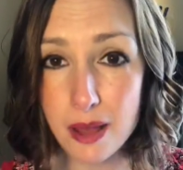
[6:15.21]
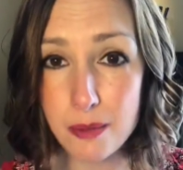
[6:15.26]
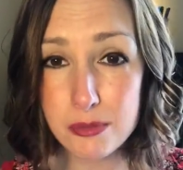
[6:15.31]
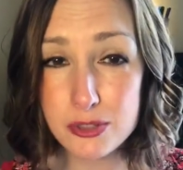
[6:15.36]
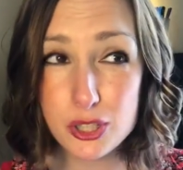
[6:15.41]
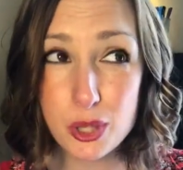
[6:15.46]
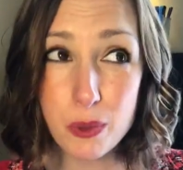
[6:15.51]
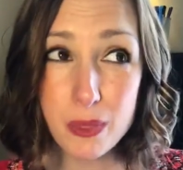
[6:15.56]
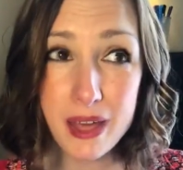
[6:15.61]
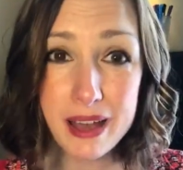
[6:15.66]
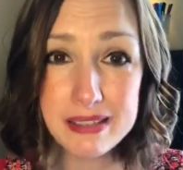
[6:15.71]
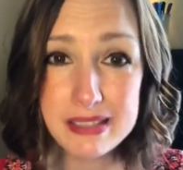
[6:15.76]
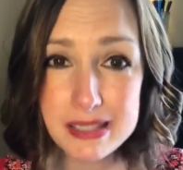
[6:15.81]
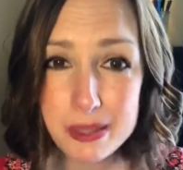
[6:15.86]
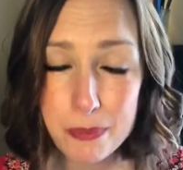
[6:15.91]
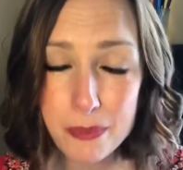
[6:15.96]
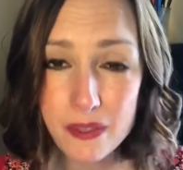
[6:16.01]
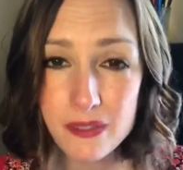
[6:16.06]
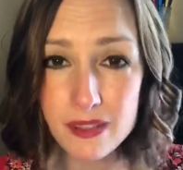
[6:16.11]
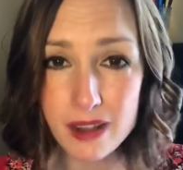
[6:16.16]
So that's
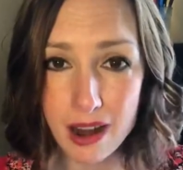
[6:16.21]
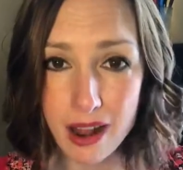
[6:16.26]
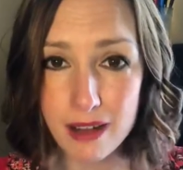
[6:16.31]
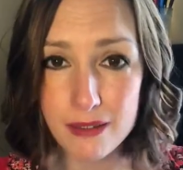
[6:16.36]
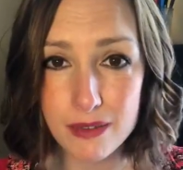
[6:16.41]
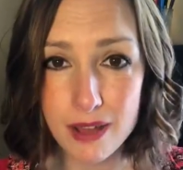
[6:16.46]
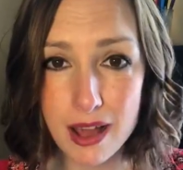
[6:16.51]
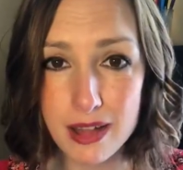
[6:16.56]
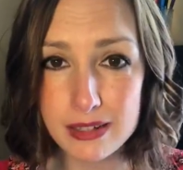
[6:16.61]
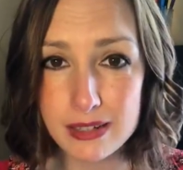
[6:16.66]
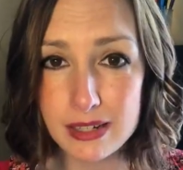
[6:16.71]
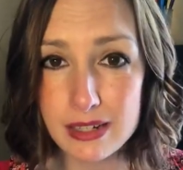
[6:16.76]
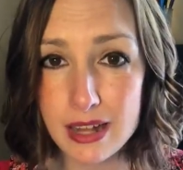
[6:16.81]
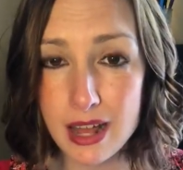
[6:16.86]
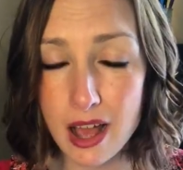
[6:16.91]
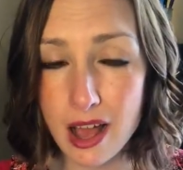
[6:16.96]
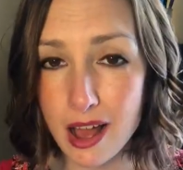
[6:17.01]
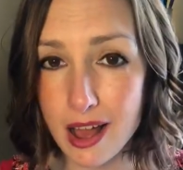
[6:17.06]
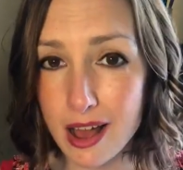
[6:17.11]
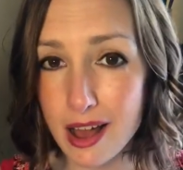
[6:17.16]
something that I've gotten
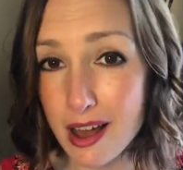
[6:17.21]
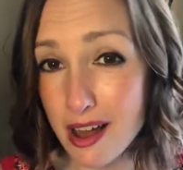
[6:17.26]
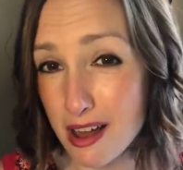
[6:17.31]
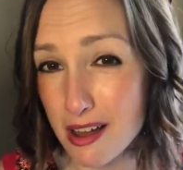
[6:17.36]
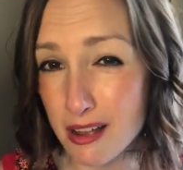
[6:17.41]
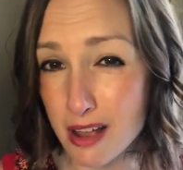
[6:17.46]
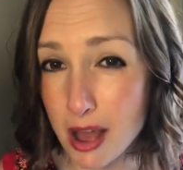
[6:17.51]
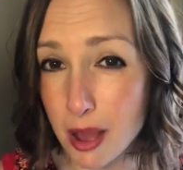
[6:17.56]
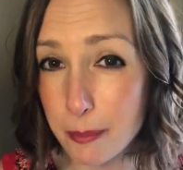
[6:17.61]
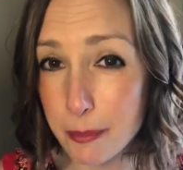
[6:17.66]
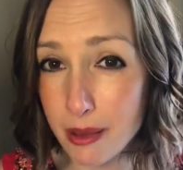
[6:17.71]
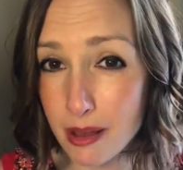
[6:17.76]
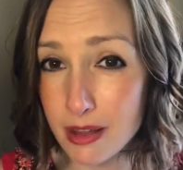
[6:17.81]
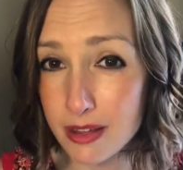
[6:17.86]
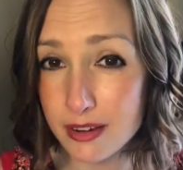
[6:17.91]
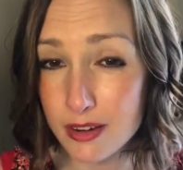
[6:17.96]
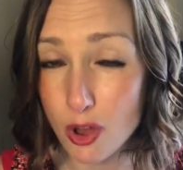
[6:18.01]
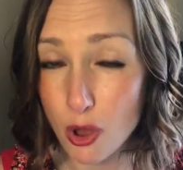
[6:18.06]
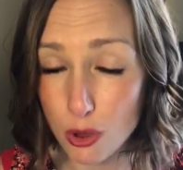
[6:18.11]
hung up on.